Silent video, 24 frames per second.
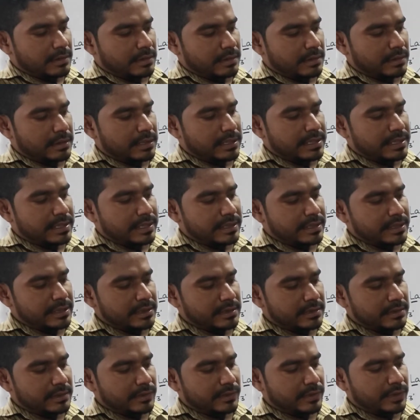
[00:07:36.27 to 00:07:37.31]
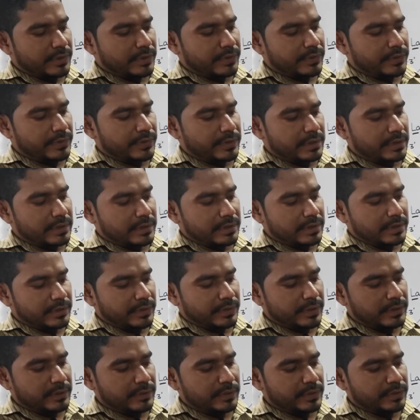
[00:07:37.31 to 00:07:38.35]
this edge, whatever you
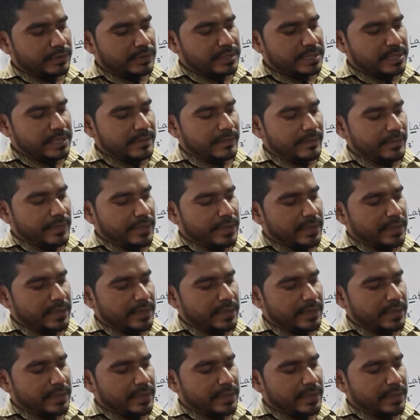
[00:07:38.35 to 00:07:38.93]
are able to see,